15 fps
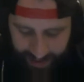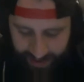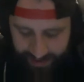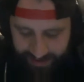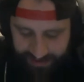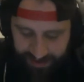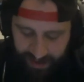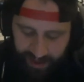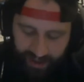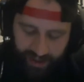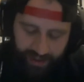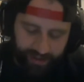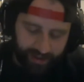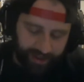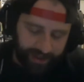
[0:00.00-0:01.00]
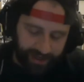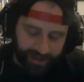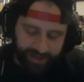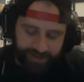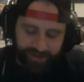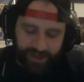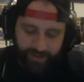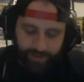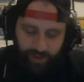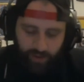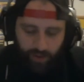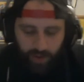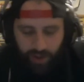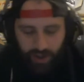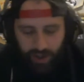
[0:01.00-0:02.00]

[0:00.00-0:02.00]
in his again in his debut,